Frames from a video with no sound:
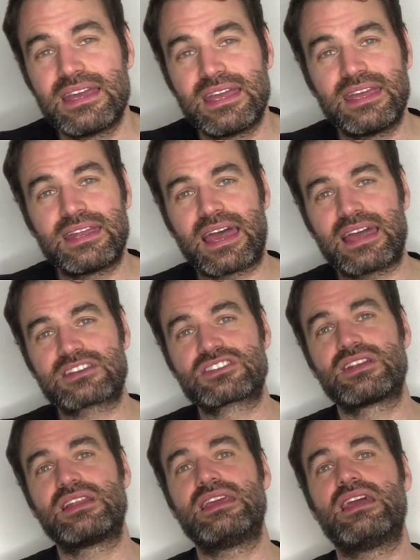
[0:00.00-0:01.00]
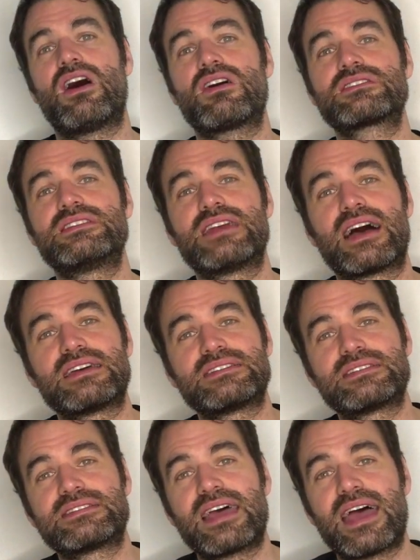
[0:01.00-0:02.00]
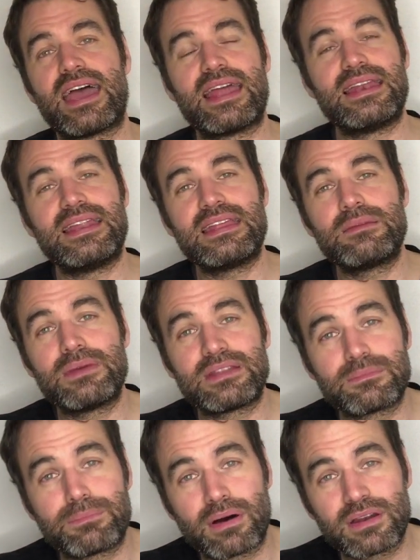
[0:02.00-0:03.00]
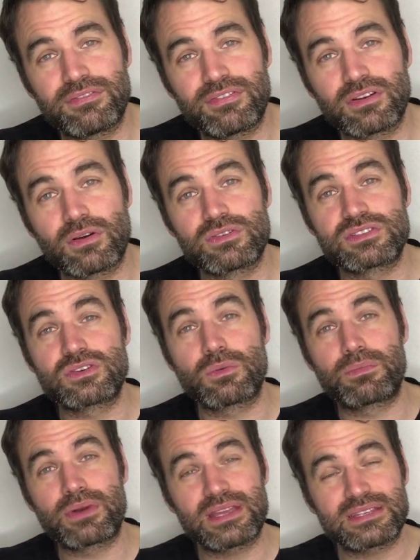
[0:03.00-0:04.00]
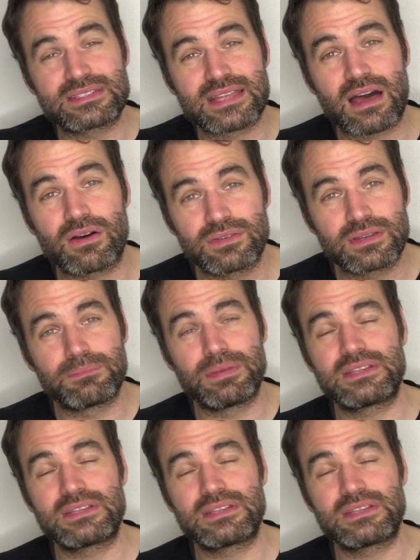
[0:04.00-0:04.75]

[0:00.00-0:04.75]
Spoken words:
it actually oxidizes a little bit the polyphenol, so brings down the